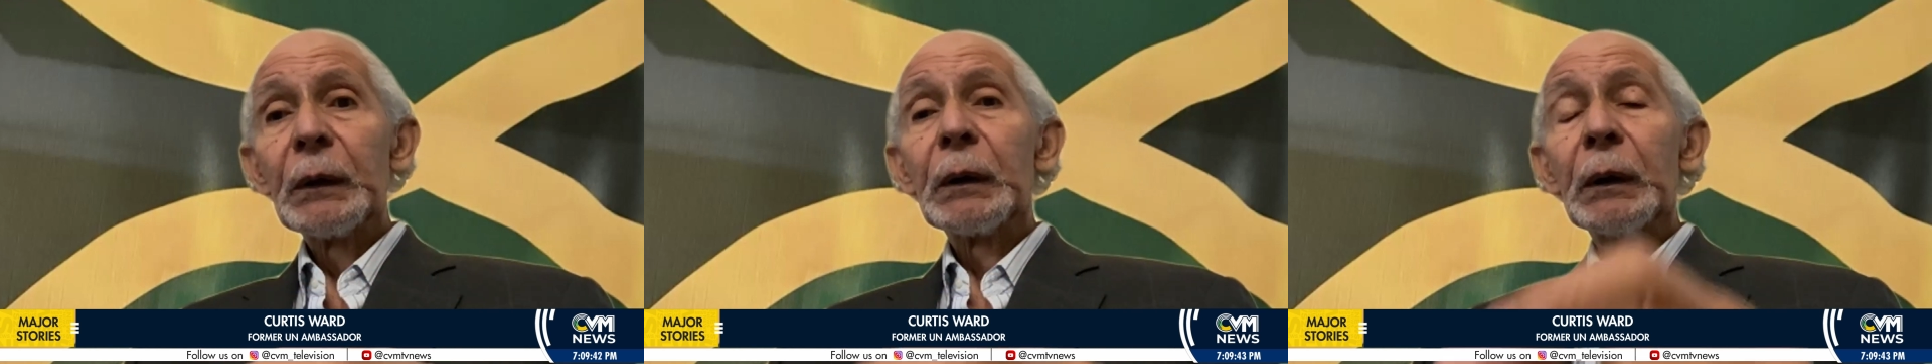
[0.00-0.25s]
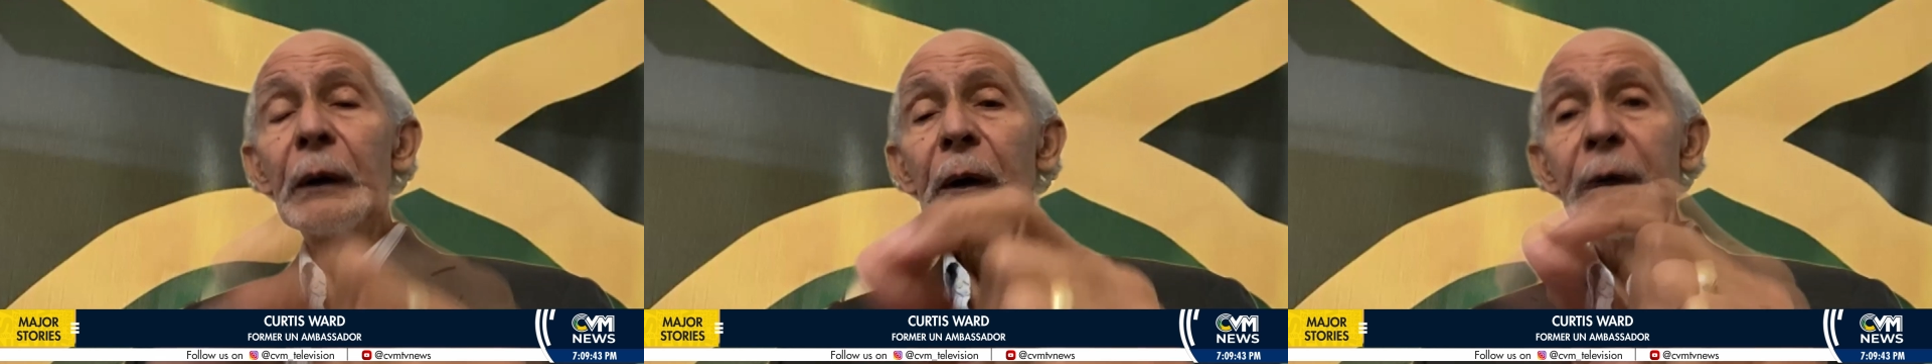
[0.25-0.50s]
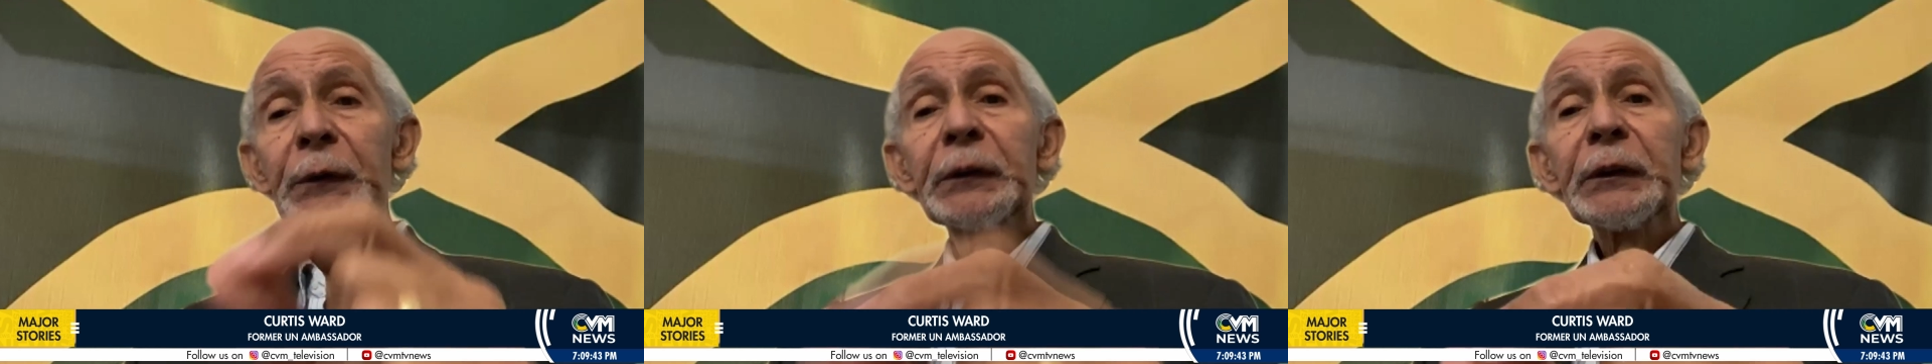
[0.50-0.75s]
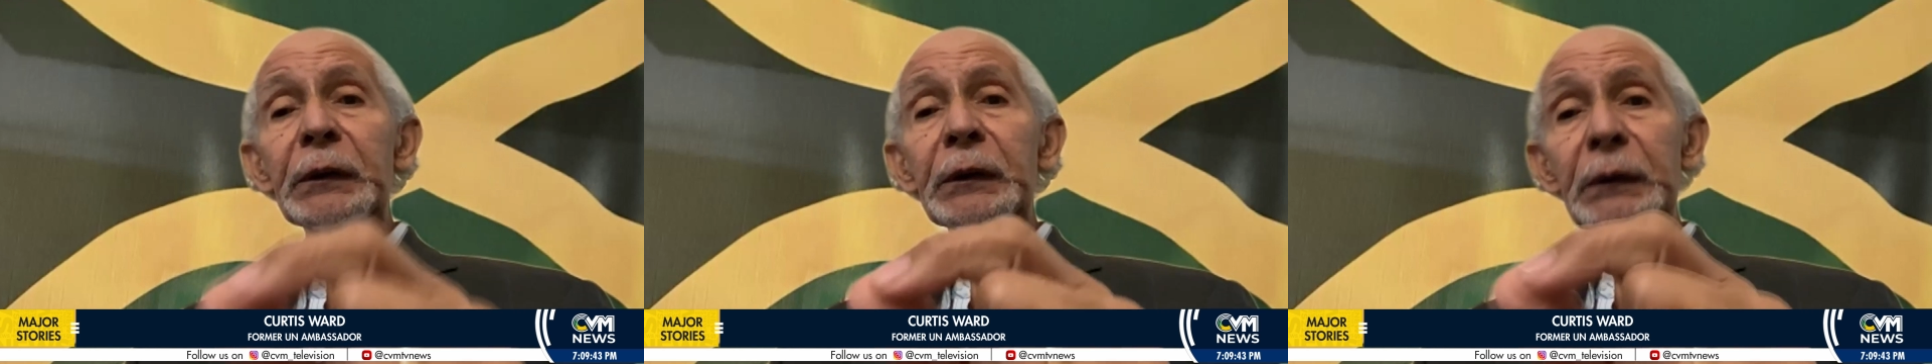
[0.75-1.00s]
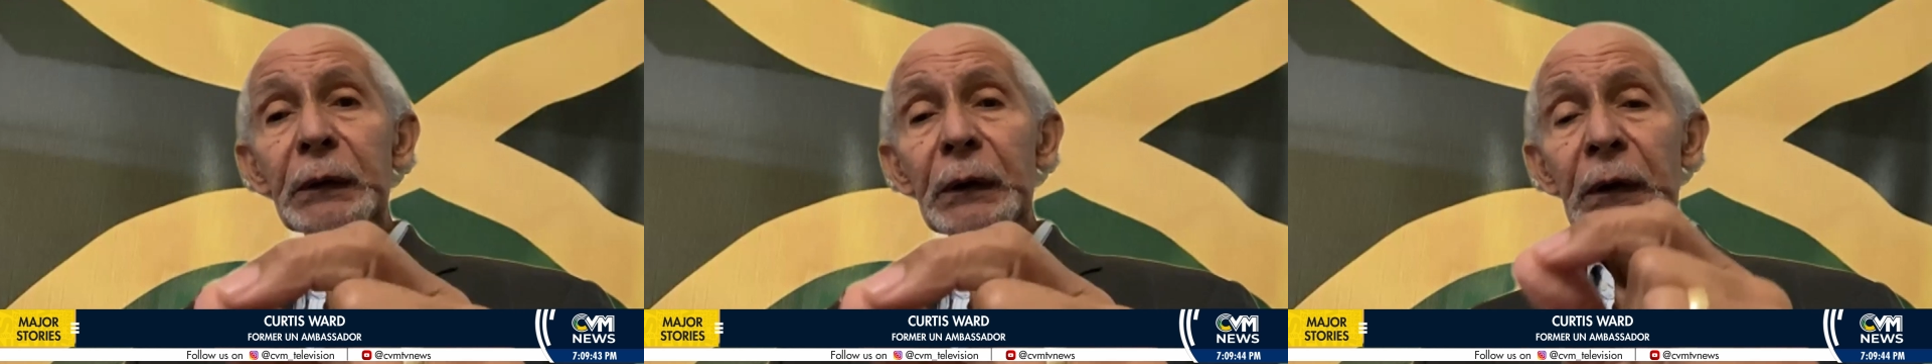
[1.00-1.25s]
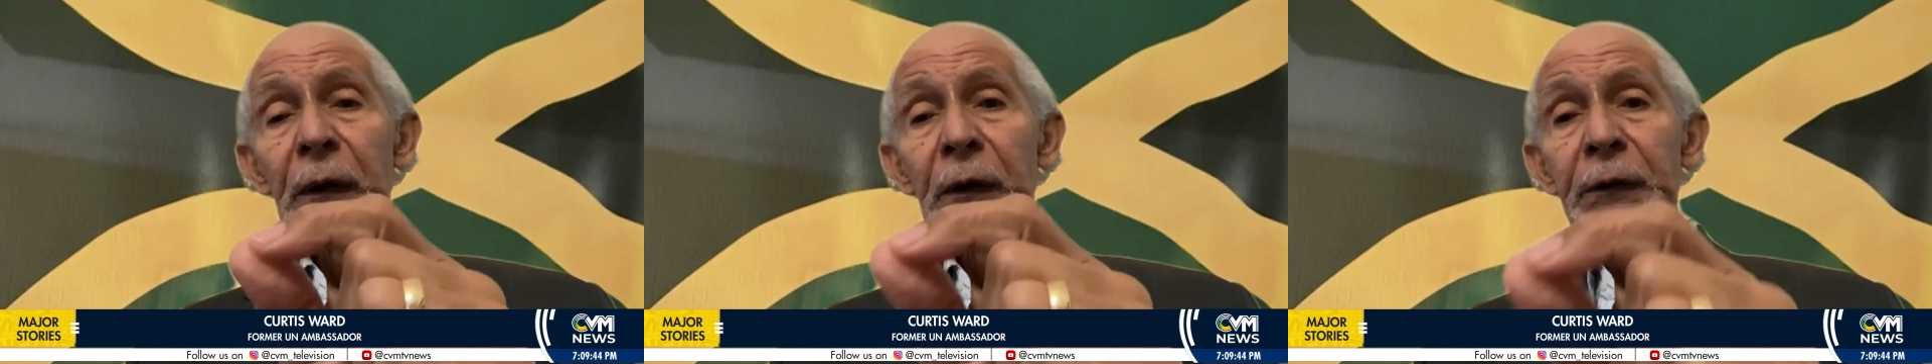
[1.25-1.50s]
on the
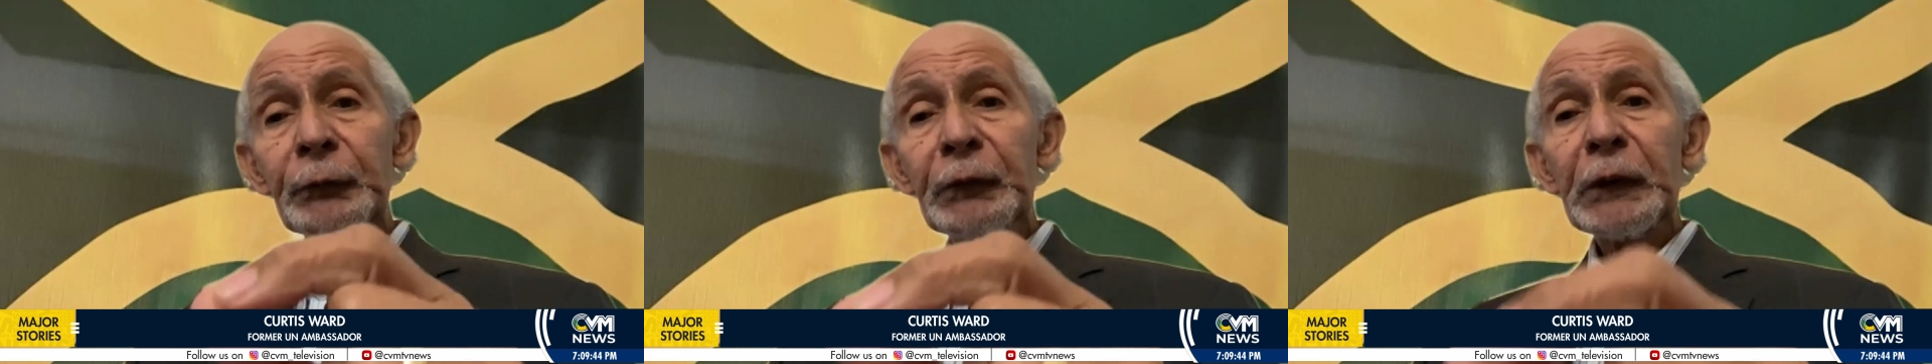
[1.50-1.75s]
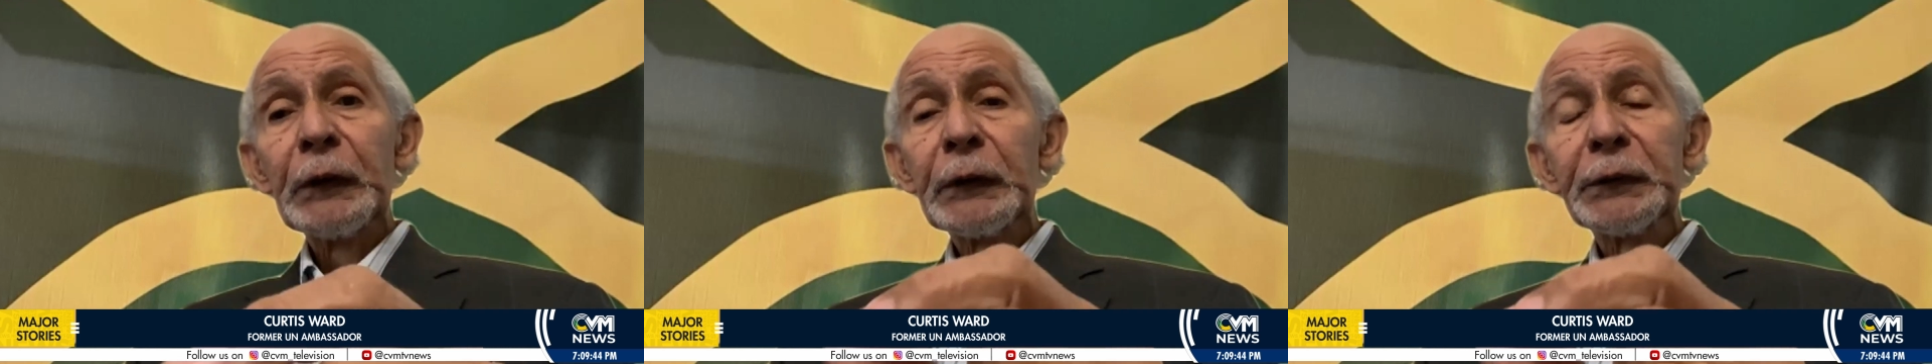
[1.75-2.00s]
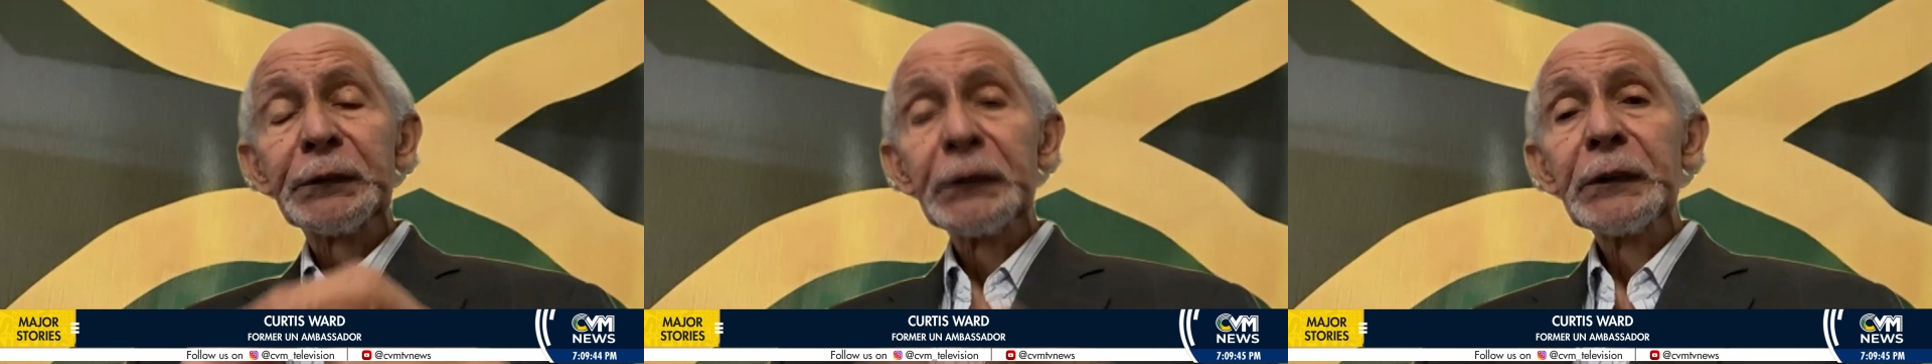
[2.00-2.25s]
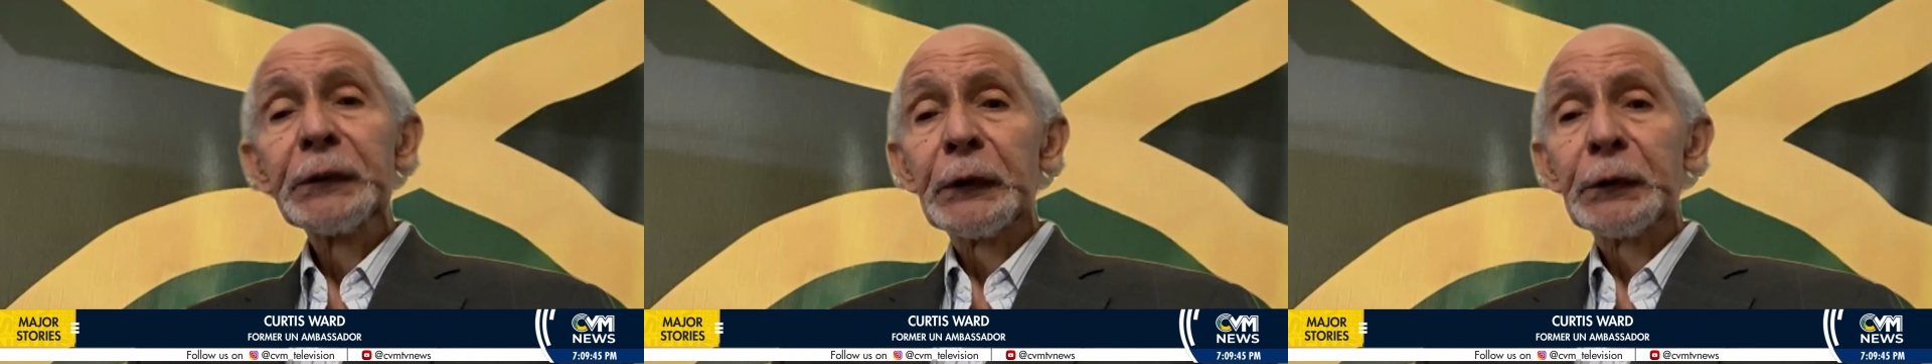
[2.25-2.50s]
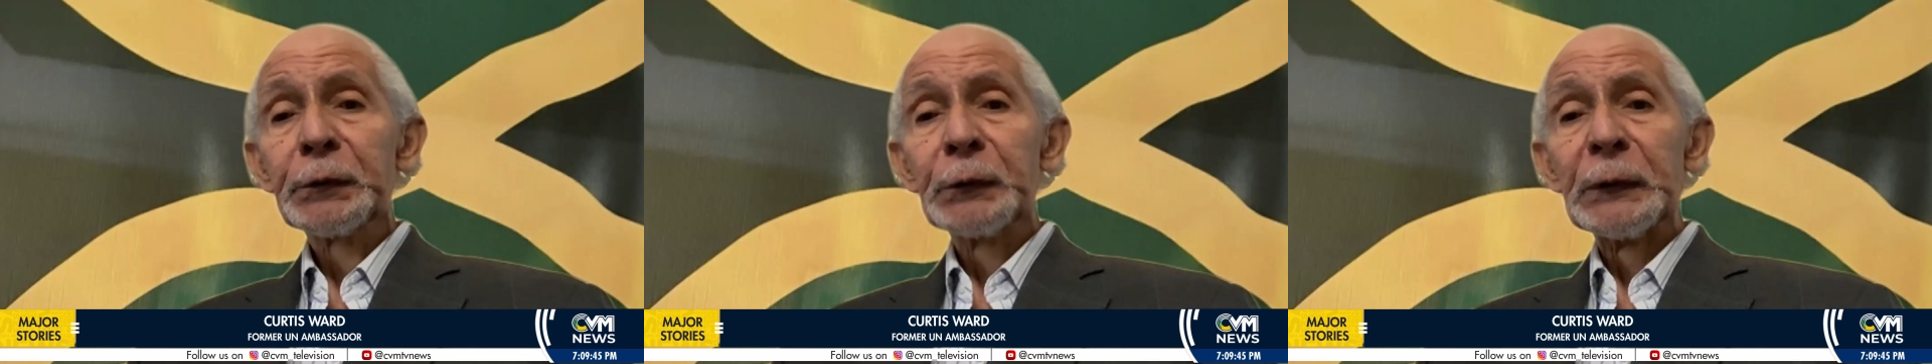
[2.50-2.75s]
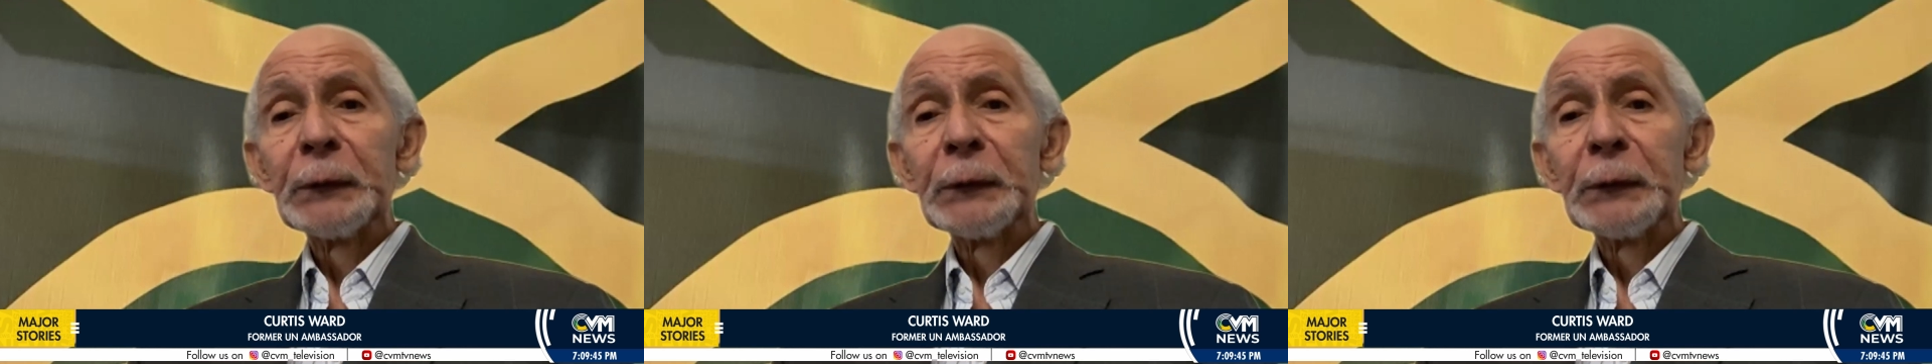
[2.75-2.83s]
various industries.